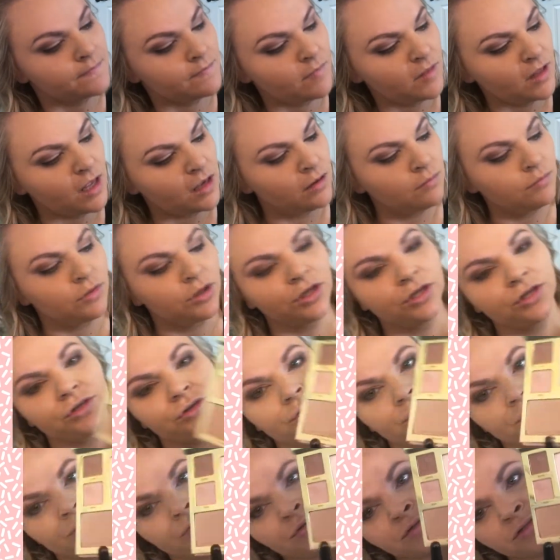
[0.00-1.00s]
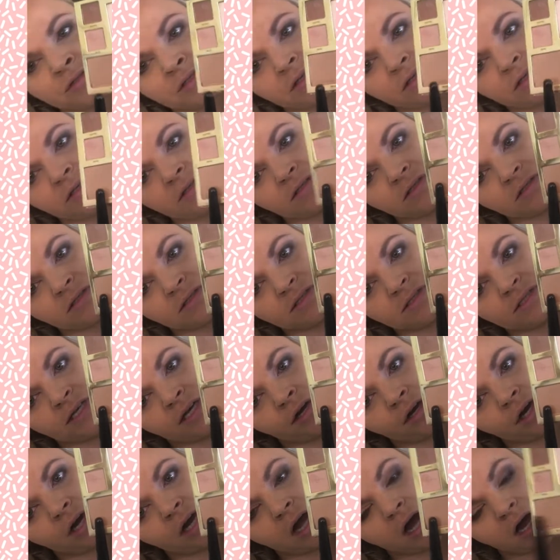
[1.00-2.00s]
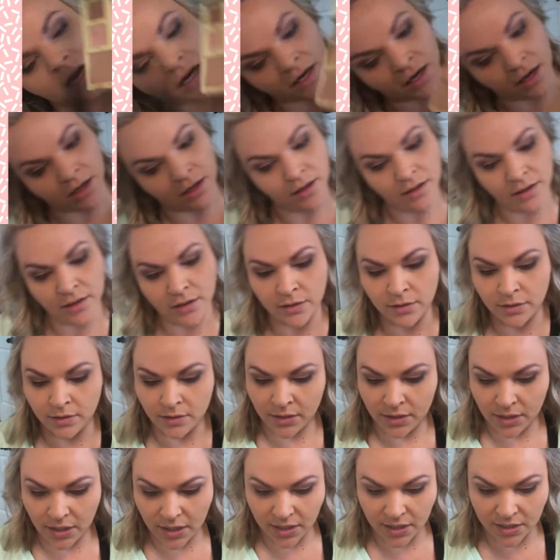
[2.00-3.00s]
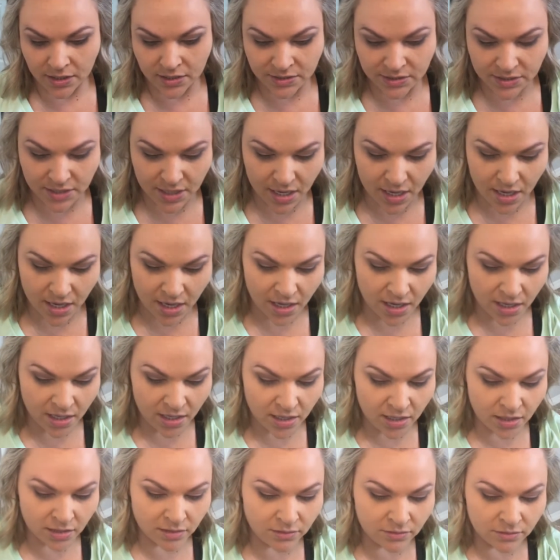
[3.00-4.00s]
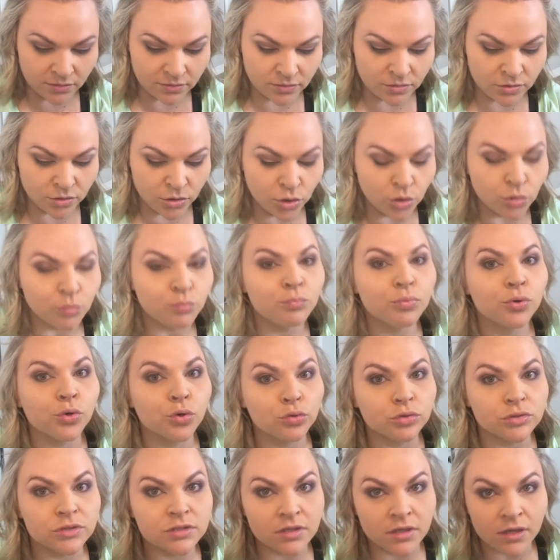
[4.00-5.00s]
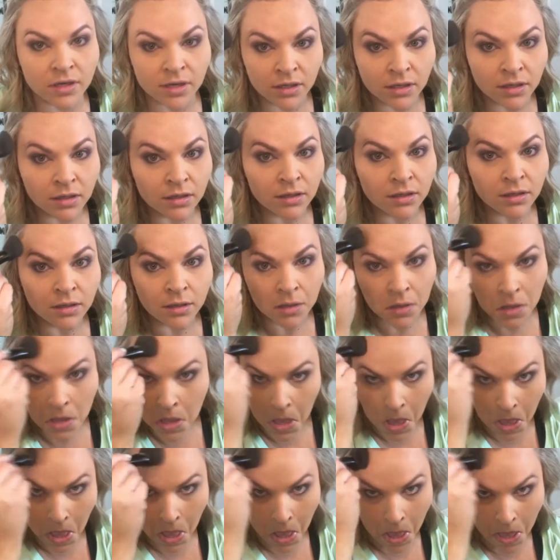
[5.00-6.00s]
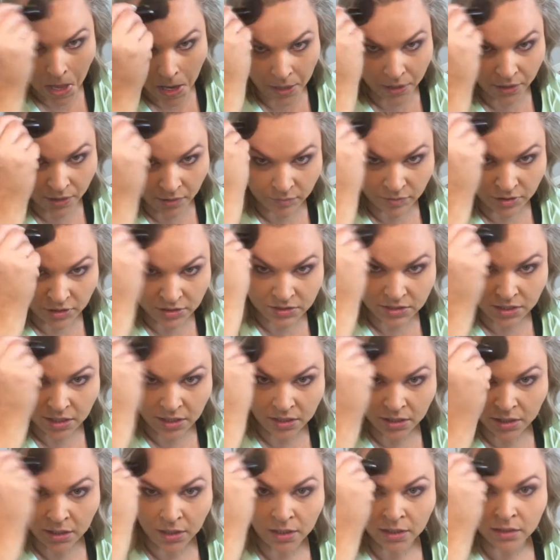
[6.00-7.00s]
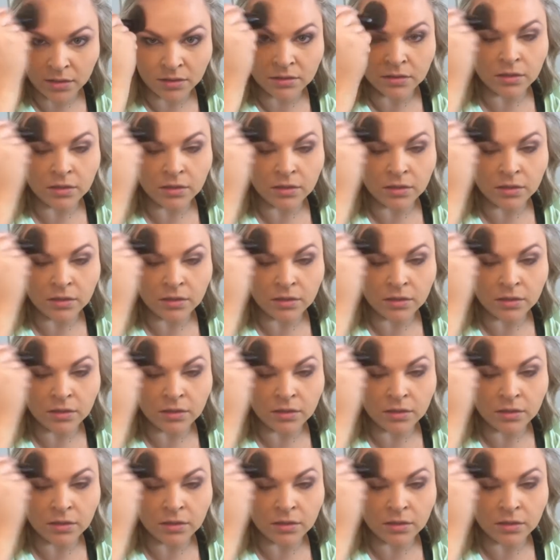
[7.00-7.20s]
I'm gonna use Terracotta as a bronzer. And I'm gonna take it,